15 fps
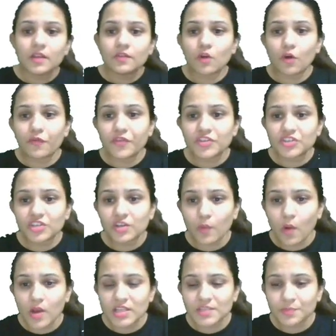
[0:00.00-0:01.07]
The official
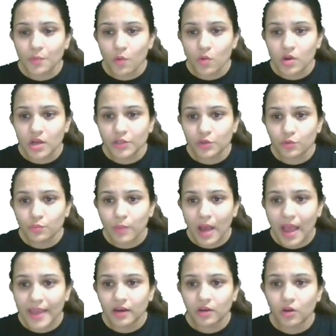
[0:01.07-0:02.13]
was spoken to
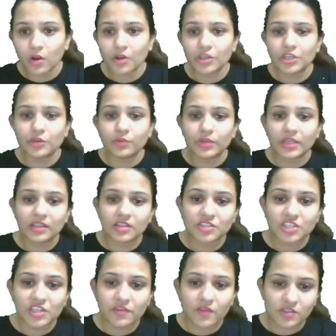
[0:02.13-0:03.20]
by her on duty.
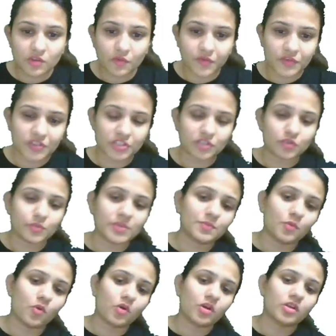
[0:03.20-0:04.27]
She was the official to be
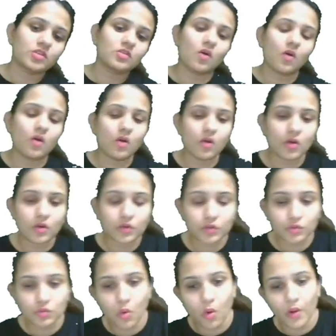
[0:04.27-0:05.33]
spoken
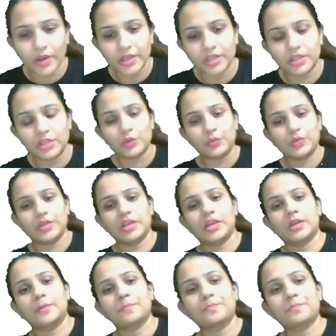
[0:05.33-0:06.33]
to on duty.